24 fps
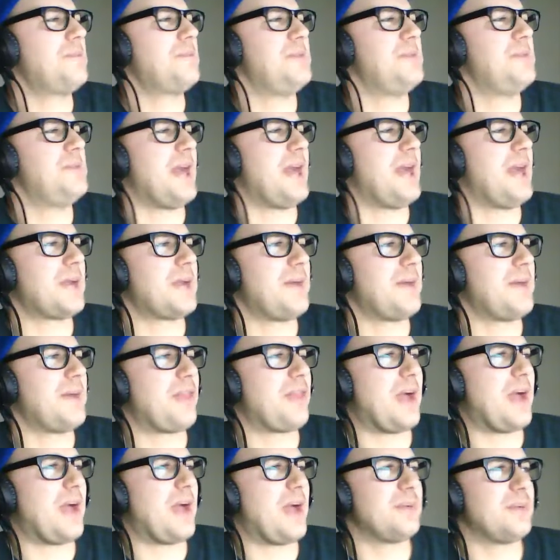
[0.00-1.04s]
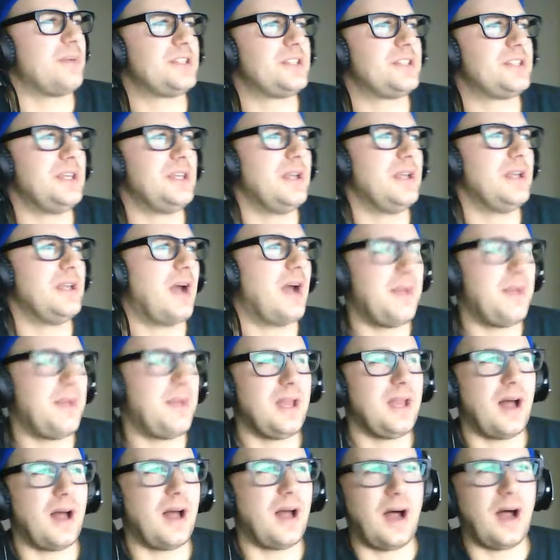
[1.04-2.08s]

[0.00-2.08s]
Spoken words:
me out about that was I mean,